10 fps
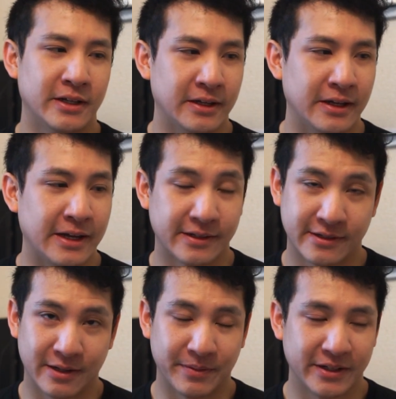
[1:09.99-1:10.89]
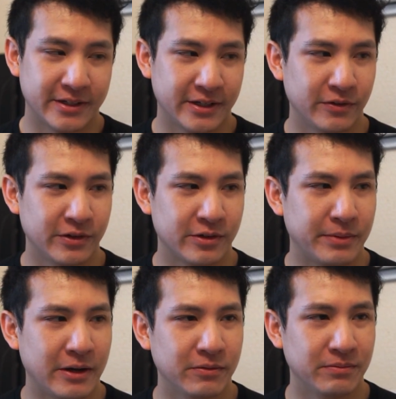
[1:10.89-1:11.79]
at the summit. It was
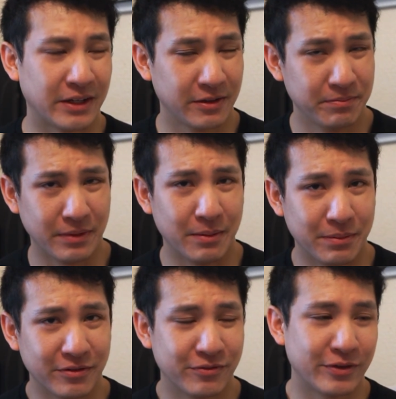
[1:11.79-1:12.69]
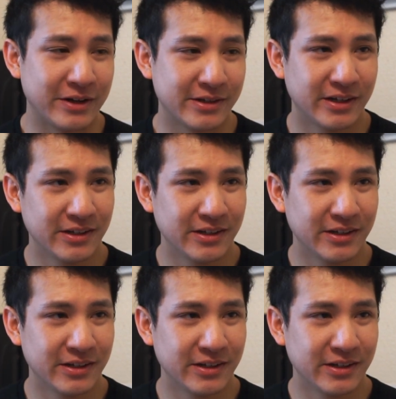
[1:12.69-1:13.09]
about like above freezing,